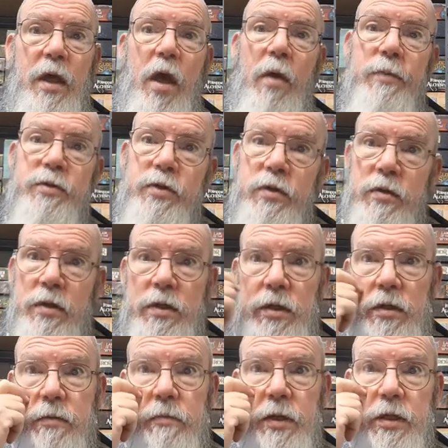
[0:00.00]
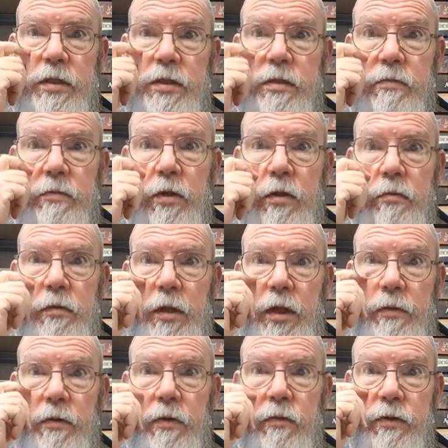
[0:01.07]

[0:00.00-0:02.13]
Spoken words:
opportunity to meet some new people